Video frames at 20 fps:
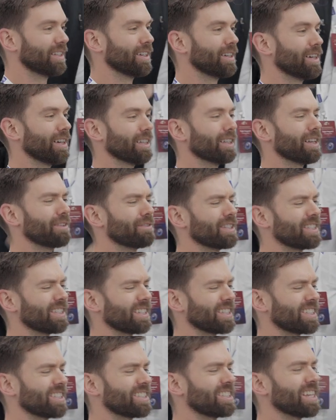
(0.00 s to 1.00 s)
I love this
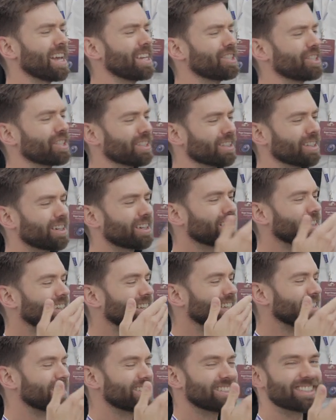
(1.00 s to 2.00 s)
extension. Look at
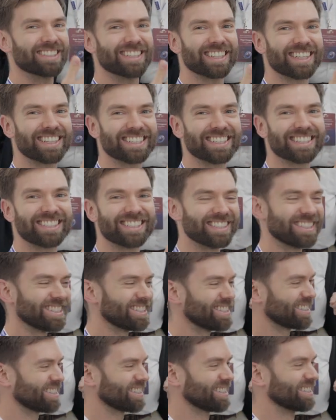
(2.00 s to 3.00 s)
this. Like this is
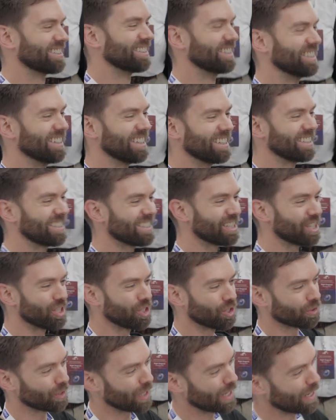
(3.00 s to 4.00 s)
this is a
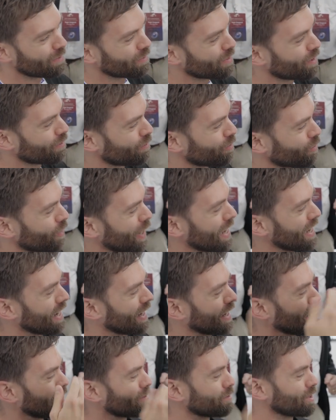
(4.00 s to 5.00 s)
dream. The way it
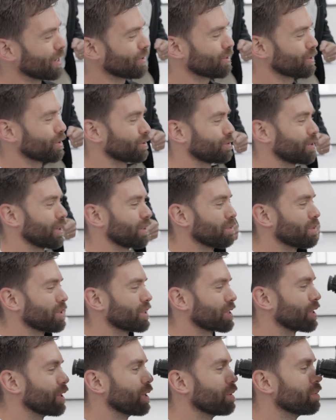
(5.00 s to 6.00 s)
comes out so far from the
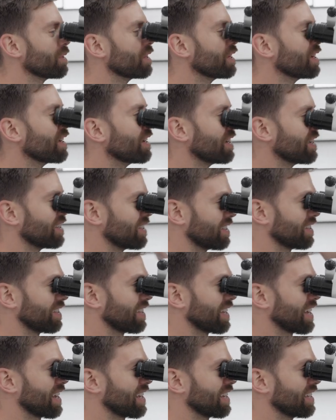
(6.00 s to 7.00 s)
scope,
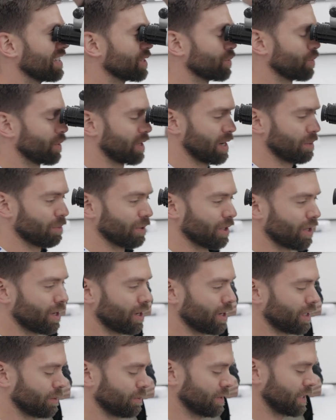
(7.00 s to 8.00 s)
that is where I
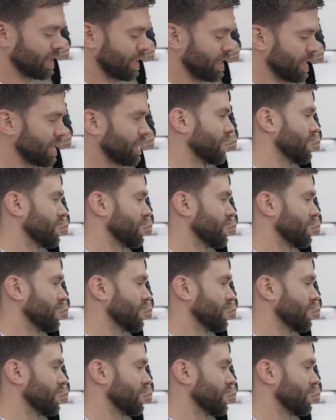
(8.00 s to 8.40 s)
belong. Let me tell you.